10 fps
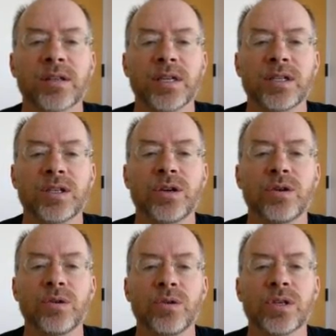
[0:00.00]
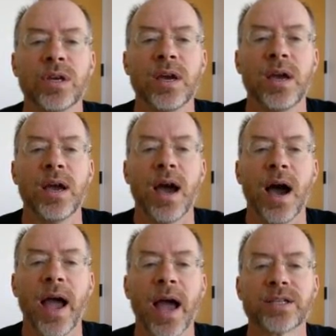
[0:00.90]
these 2's.
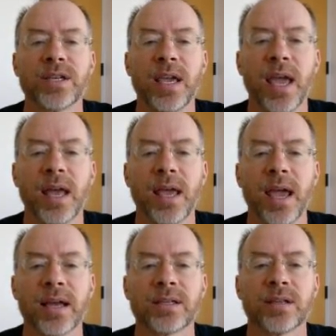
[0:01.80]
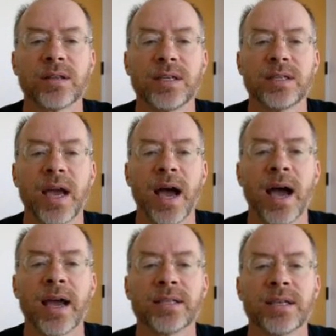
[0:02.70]
I actually can't cancel these
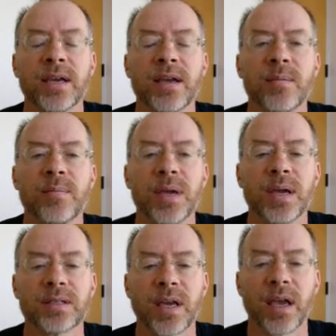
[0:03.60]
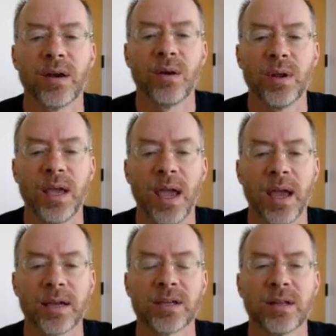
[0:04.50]
guys because I can only
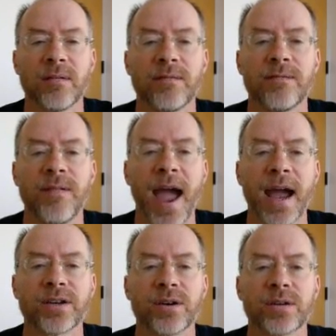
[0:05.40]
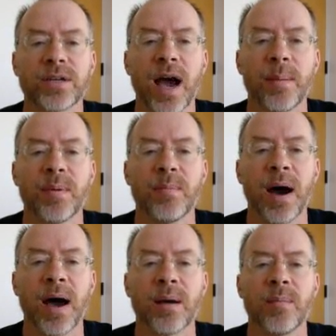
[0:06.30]
cancel a factor top and
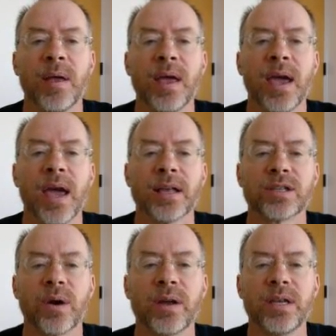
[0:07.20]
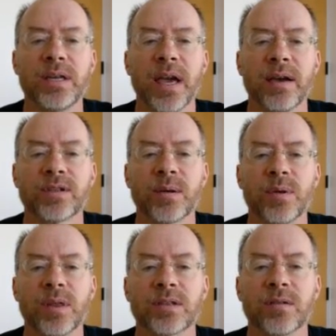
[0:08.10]
bottom, and so I need to have
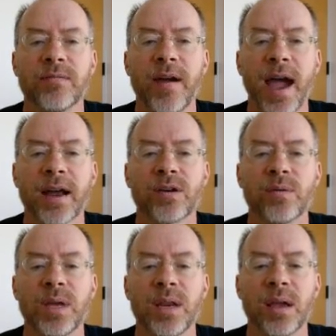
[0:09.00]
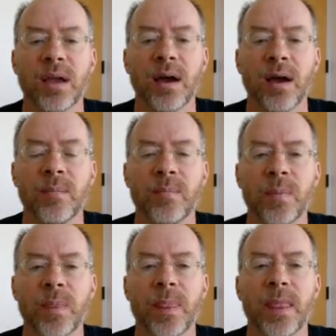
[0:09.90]
something that's a factor, meaning
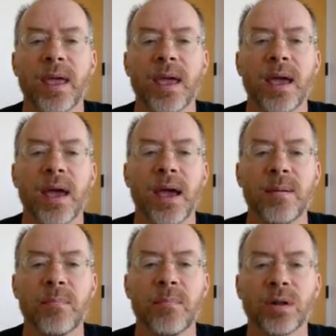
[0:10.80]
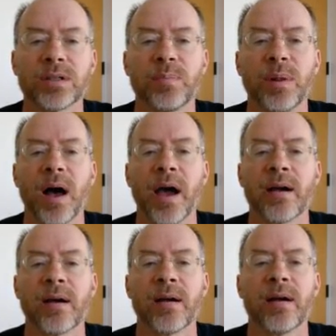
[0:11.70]
a
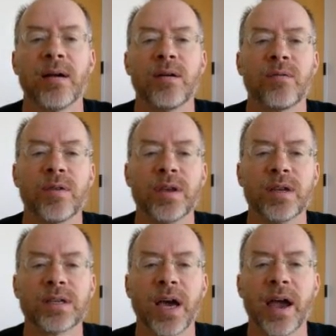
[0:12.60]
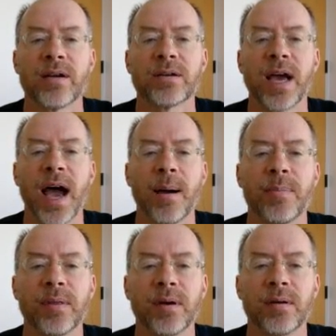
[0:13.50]
multiplier for the entire top
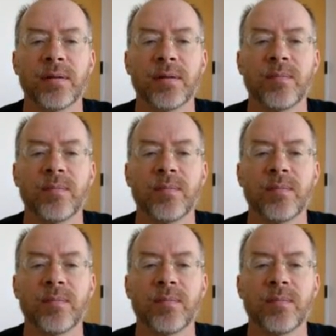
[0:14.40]
of the